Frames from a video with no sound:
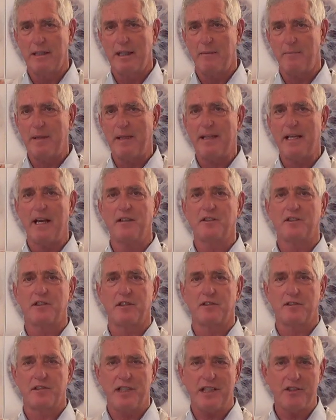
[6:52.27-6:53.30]
it begins
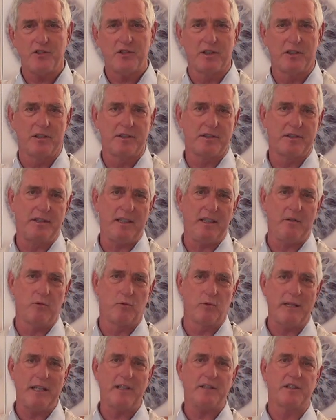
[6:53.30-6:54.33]
to teach us the
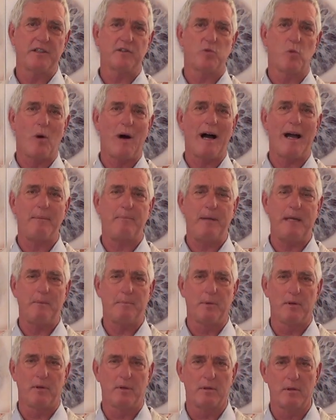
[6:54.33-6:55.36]
reasons why
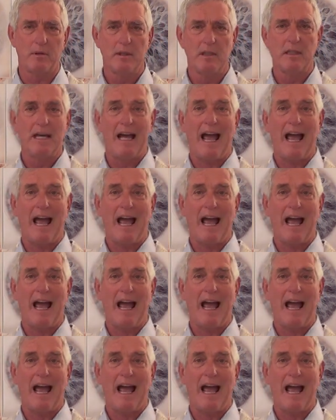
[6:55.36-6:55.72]
people